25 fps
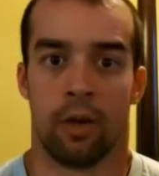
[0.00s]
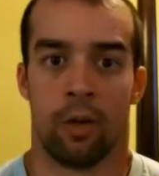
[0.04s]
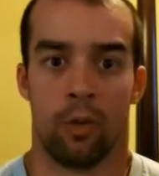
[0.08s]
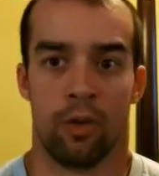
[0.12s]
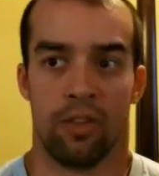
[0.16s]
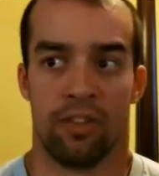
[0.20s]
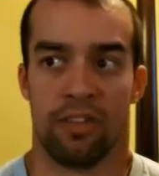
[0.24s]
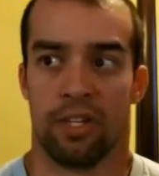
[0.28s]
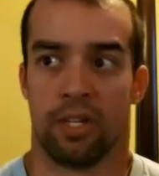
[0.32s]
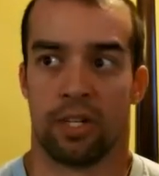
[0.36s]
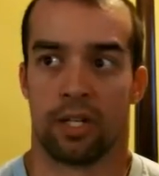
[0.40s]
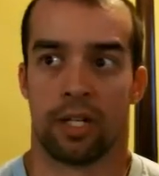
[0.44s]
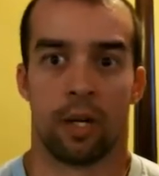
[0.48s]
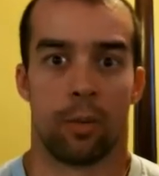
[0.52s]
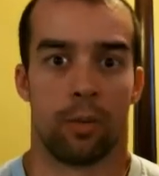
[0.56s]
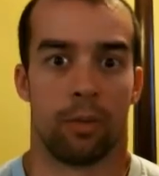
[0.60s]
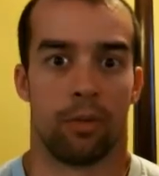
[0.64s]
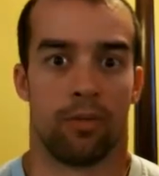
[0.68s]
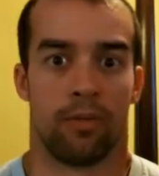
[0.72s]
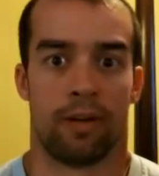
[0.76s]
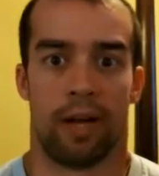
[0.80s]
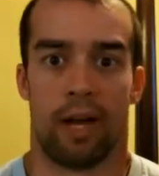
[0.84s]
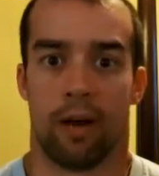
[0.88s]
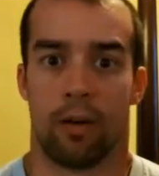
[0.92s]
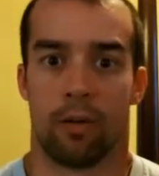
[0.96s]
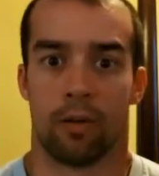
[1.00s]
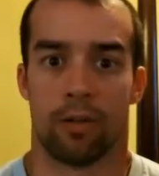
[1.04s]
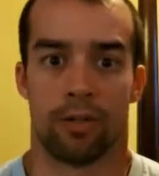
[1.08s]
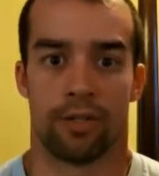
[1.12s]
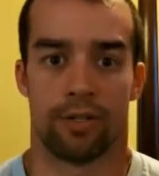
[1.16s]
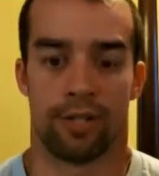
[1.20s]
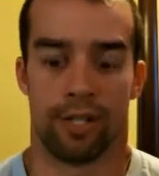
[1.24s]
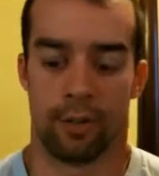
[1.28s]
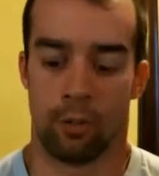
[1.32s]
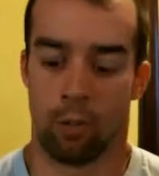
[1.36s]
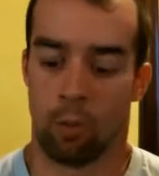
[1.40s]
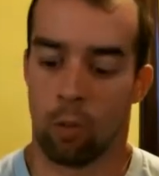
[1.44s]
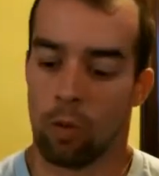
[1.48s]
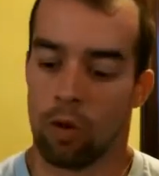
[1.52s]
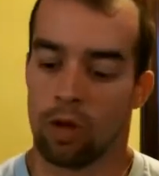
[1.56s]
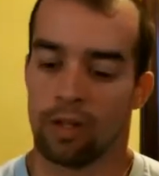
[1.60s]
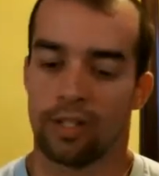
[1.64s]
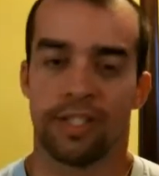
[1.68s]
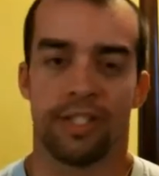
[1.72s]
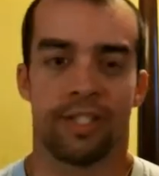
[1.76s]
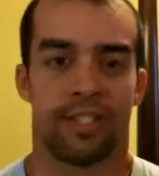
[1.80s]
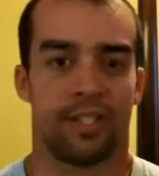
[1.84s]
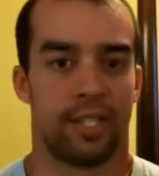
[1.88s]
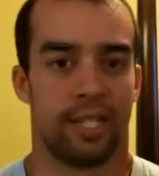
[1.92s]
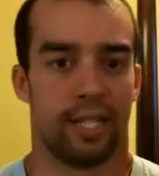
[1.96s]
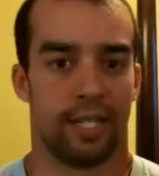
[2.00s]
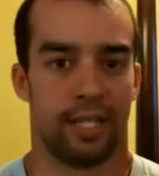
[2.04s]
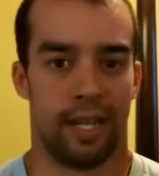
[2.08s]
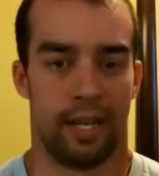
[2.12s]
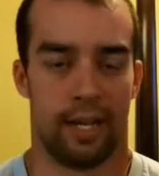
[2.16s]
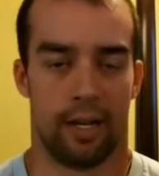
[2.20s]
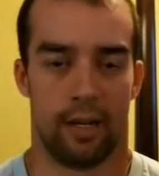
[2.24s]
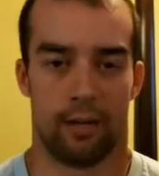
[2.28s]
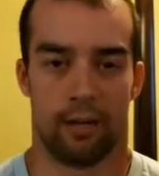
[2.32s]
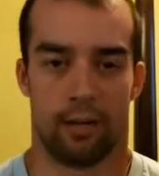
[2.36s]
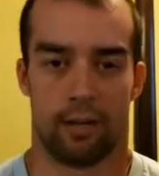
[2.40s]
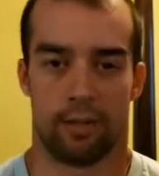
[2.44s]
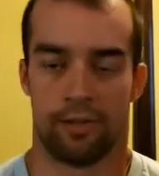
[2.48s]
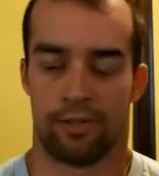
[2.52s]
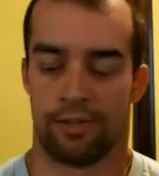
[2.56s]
within a couple of hours in one sit down.